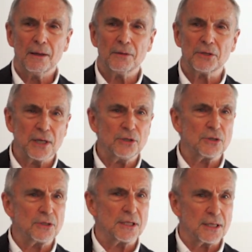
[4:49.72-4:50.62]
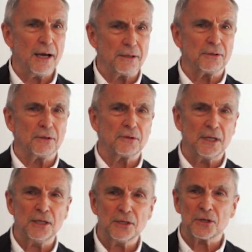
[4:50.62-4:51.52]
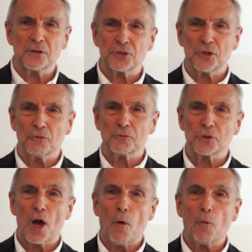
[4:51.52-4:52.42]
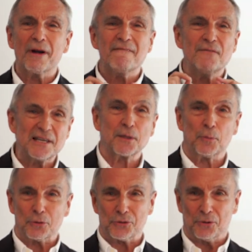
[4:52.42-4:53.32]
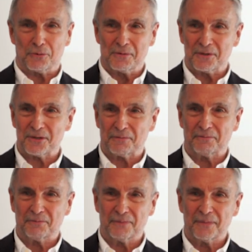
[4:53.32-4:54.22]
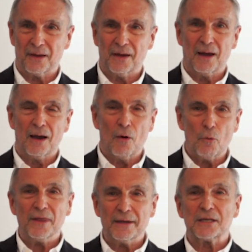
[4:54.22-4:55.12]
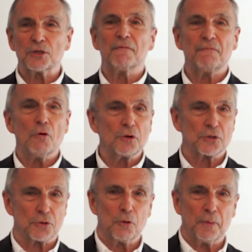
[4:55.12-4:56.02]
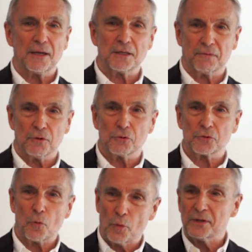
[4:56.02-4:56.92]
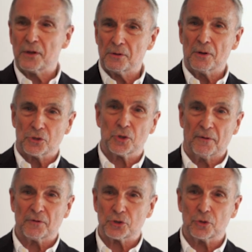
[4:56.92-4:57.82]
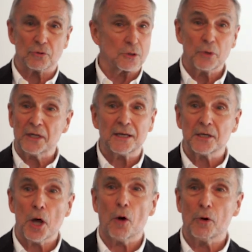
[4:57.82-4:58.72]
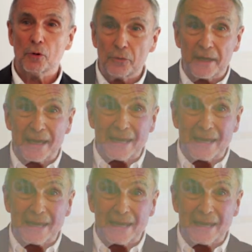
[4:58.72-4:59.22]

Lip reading: The teachers decided that these students were invisible students. We then did some focus group interviews with some of the students, and we didn't know who the